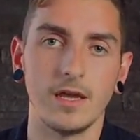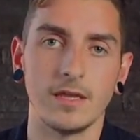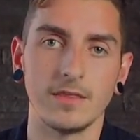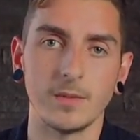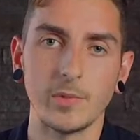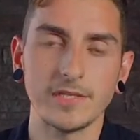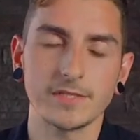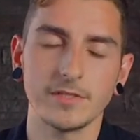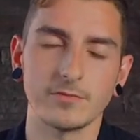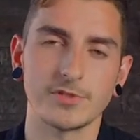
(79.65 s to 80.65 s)
And they
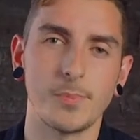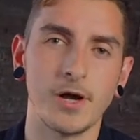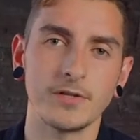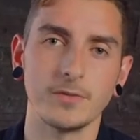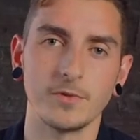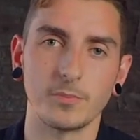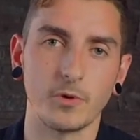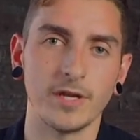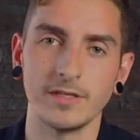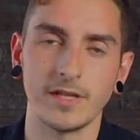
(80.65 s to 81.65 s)
basically responded with,
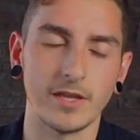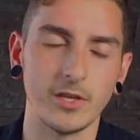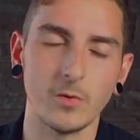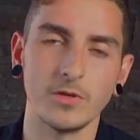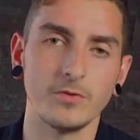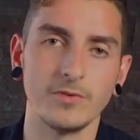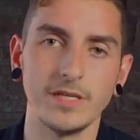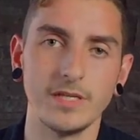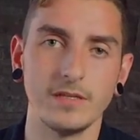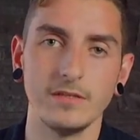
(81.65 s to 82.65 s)
Brandon, I know what you
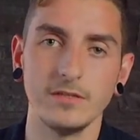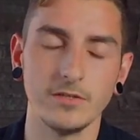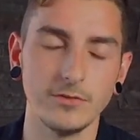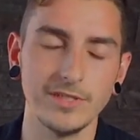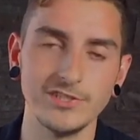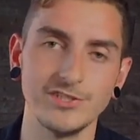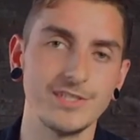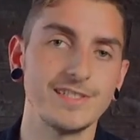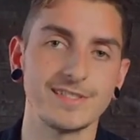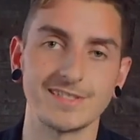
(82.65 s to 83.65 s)
need. You need
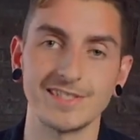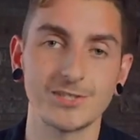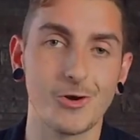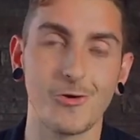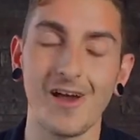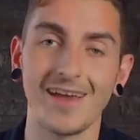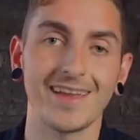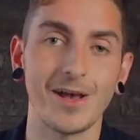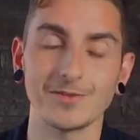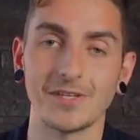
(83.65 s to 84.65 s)
Jesus. He's
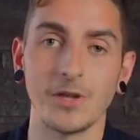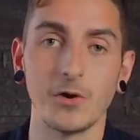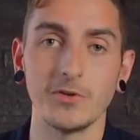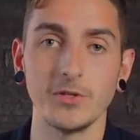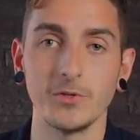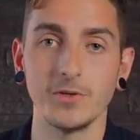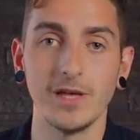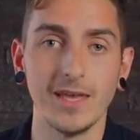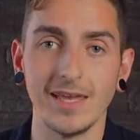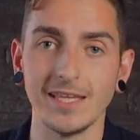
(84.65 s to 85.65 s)
crying out to know
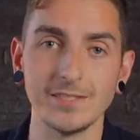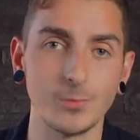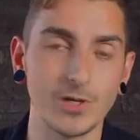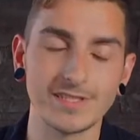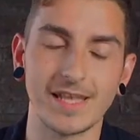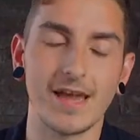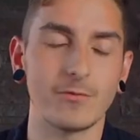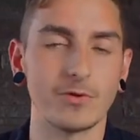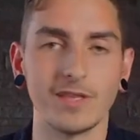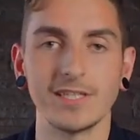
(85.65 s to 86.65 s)
you. He wants to have
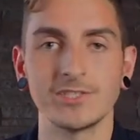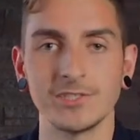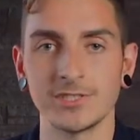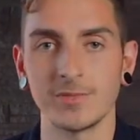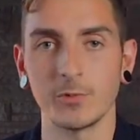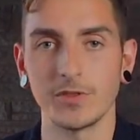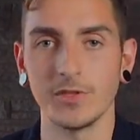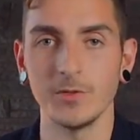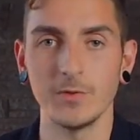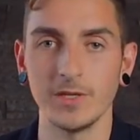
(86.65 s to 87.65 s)
a relationship with
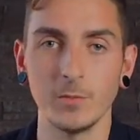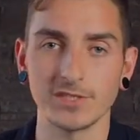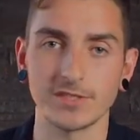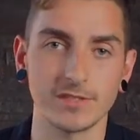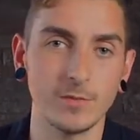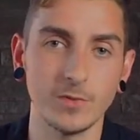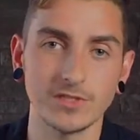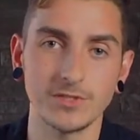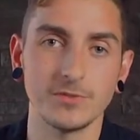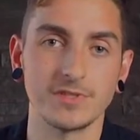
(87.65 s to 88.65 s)
you. He wants
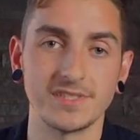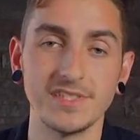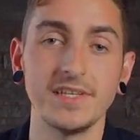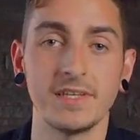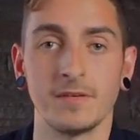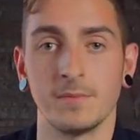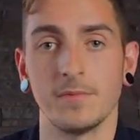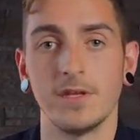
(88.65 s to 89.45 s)
you to seek him.